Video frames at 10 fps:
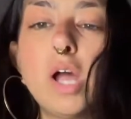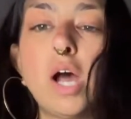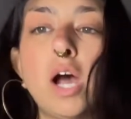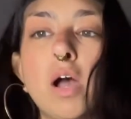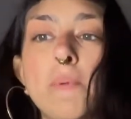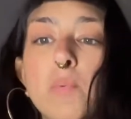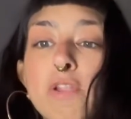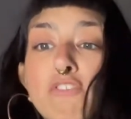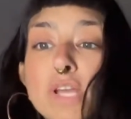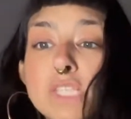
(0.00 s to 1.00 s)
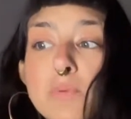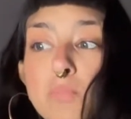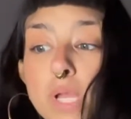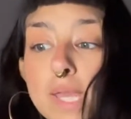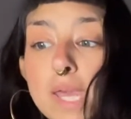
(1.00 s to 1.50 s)
And whenever I say
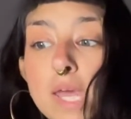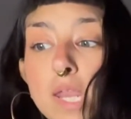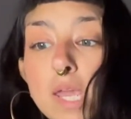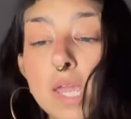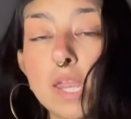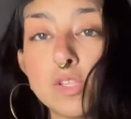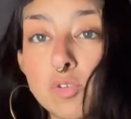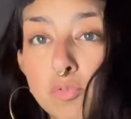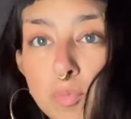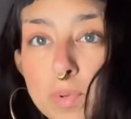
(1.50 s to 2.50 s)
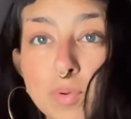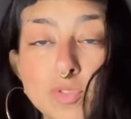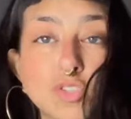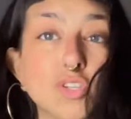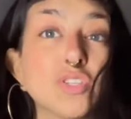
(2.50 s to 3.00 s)
bringing in, it is a full moon.
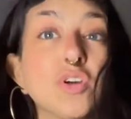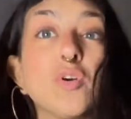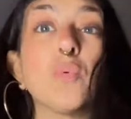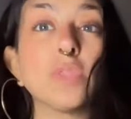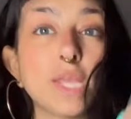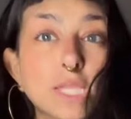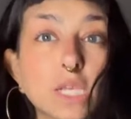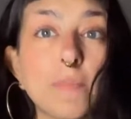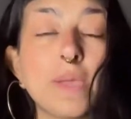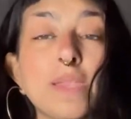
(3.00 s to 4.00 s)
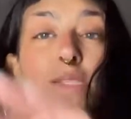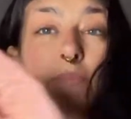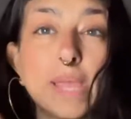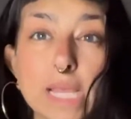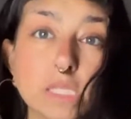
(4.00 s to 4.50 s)
So just know when things come in,
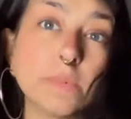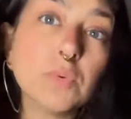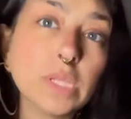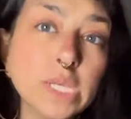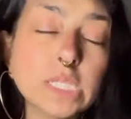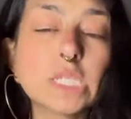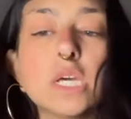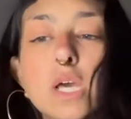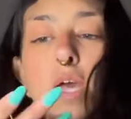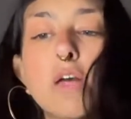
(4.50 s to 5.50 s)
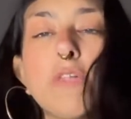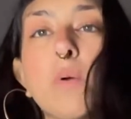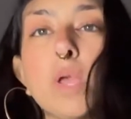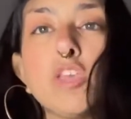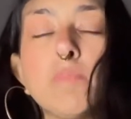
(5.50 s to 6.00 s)
something has to be released.
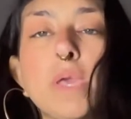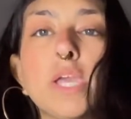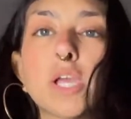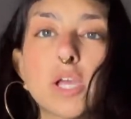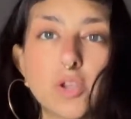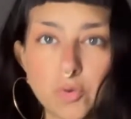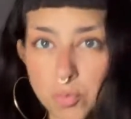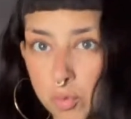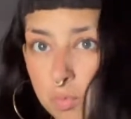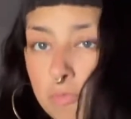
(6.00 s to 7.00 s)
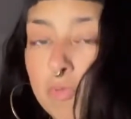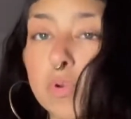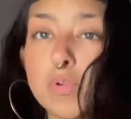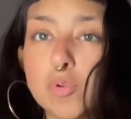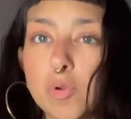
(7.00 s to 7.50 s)
That way you make room for
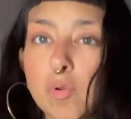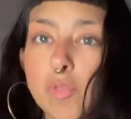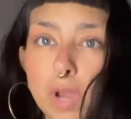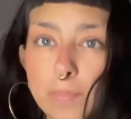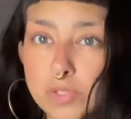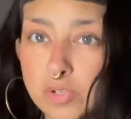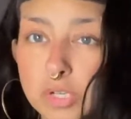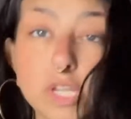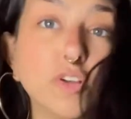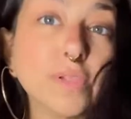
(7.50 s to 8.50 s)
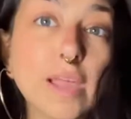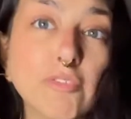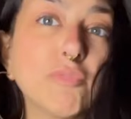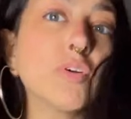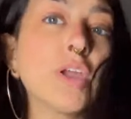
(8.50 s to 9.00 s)
new growth and opportunity in your life,
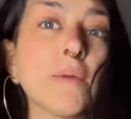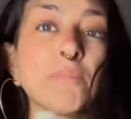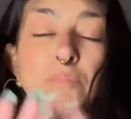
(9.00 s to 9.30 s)
okay?